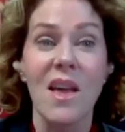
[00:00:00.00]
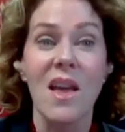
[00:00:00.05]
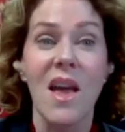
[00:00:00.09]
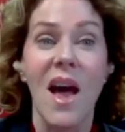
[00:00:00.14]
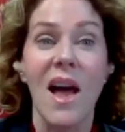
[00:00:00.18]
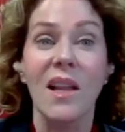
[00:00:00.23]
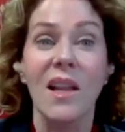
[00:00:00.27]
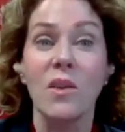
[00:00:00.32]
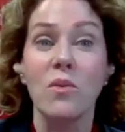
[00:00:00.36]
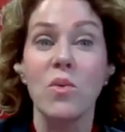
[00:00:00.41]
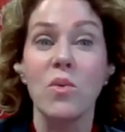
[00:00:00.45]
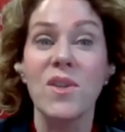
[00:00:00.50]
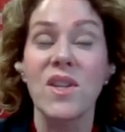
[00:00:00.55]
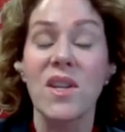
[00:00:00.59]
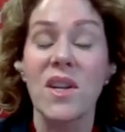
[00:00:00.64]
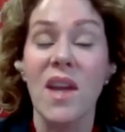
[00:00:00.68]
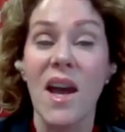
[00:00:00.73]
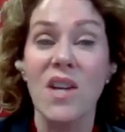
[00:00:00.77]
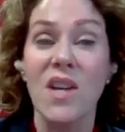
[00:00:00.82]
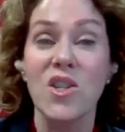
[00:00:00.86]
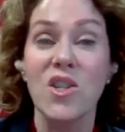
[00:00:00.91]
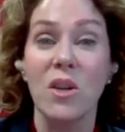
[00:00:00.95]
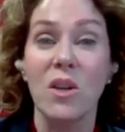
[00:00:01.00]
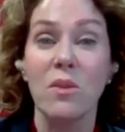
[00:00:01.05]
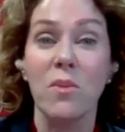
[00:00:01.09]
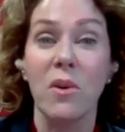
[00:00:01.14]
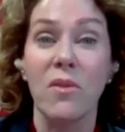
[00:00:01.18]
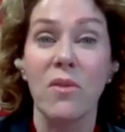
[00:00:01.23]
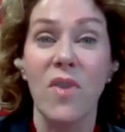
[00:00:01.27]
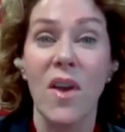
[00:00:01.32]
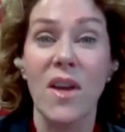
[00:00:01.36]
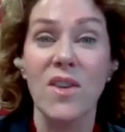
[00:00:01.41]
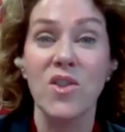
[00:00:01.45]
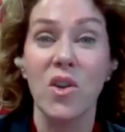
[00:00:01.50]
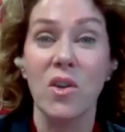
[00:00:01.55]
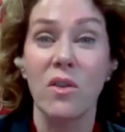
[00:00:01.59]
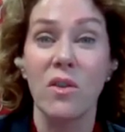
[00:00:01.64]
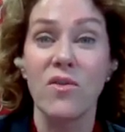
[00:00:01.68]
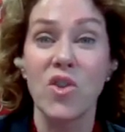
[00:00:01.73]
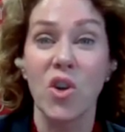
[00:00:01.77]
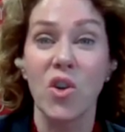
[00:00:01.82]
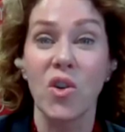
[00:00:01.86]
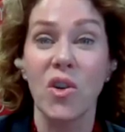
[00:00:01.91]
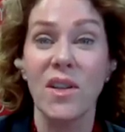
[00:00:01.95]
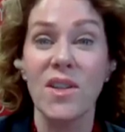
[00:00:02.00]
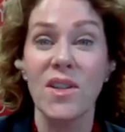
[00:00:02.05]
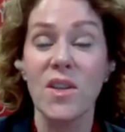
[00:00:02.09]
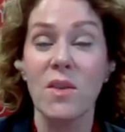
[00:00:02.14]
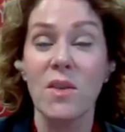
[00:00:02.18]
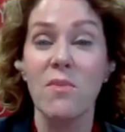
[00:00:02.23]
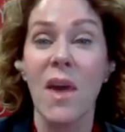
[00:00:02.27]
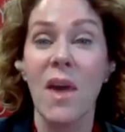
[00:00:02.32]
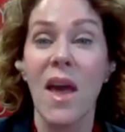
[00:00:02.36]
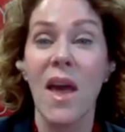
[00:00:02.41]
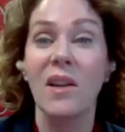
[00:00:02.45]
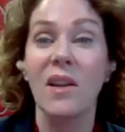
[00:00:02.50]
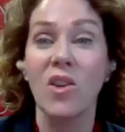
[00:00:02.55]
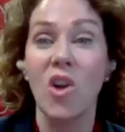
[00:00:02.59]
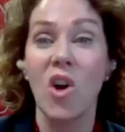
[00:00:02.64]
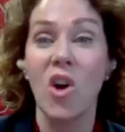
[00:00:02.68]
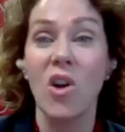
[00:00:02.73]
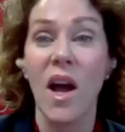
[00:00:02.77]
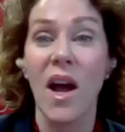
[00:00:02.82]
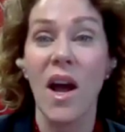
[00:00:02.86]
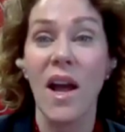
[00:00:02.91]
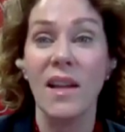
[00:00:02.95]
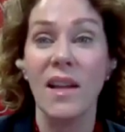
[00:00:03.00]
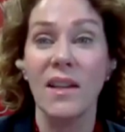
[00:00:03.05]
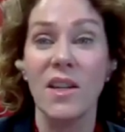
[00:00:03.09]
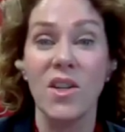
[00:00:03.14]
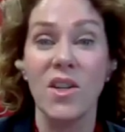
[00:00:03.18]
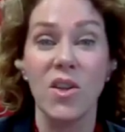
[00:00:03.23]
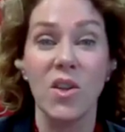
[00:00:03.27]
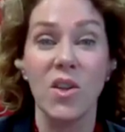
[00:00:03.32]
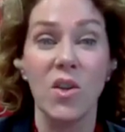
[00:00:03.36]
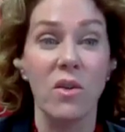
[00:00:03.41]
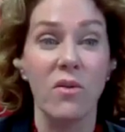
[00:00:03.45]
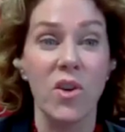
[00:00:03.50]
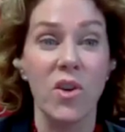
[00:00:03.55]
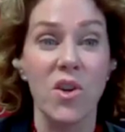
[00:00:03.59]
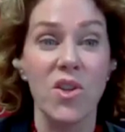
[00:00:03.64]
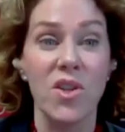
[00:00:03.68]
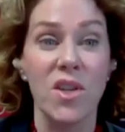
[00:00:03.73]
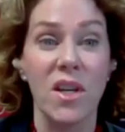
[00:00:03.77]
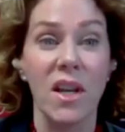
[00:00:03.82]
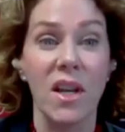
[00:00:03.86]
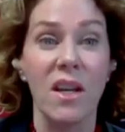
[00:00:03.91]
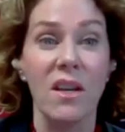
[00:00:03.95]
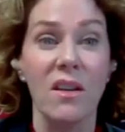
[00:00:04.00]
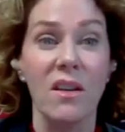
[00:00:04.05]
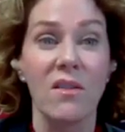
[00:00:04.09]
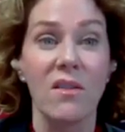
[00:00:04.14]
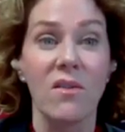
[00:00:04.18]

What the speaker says: Allen was an adjunct professor of journalism at Long Island University.